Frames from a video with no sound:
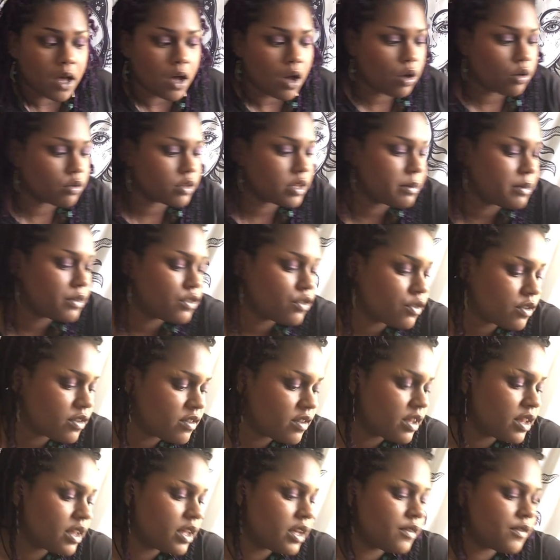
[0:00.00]
let me do the
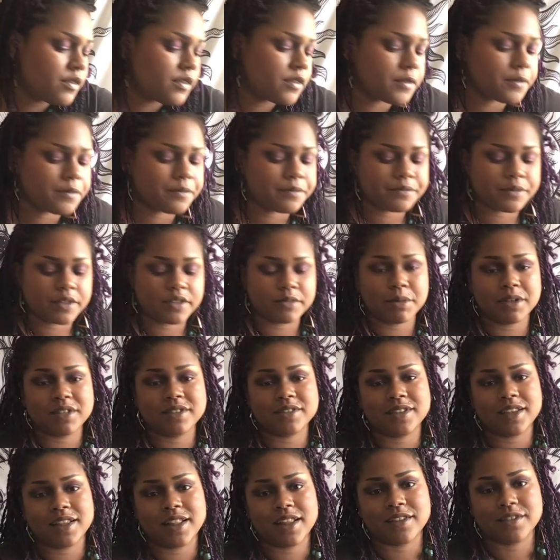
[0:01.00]
tea leaves. I was about
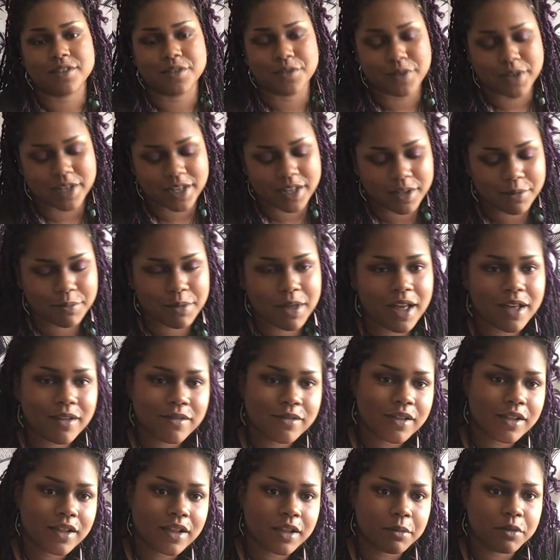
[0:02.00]
to say that's the reading, but
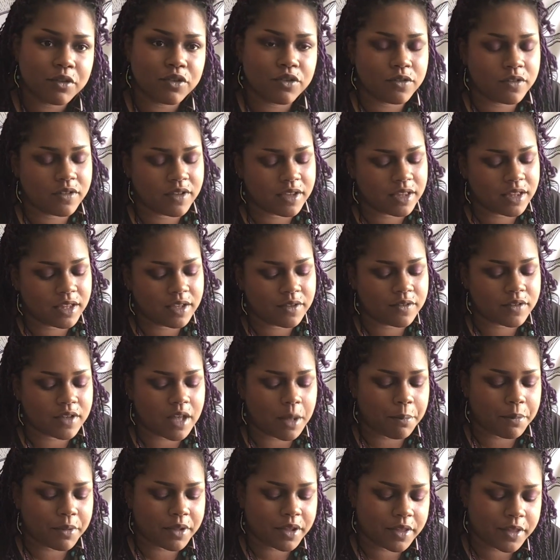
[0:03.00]
let me do tea leaves, a
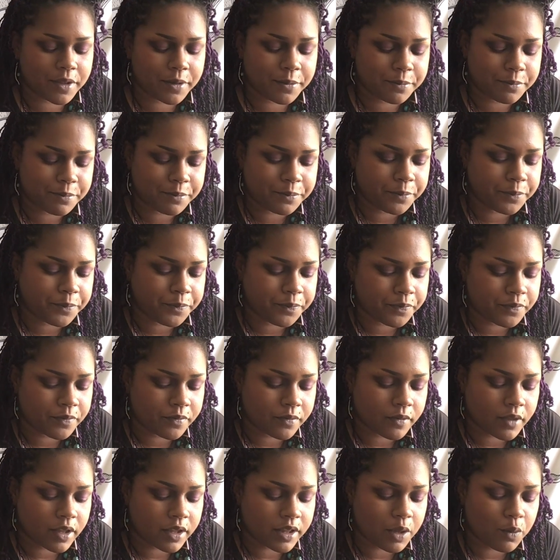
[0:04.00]
couple of them,
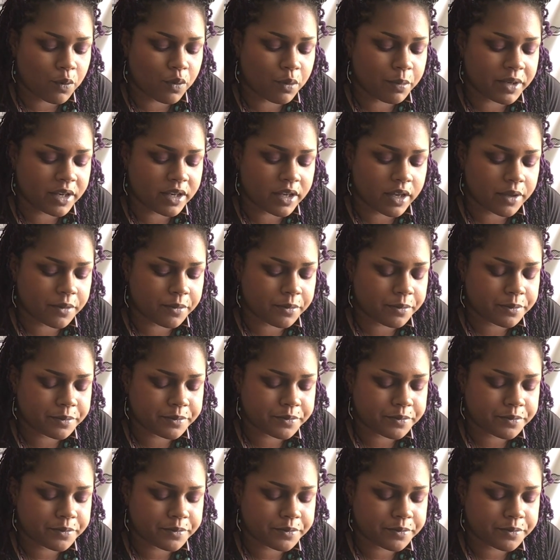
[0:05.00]
and then we'll be done.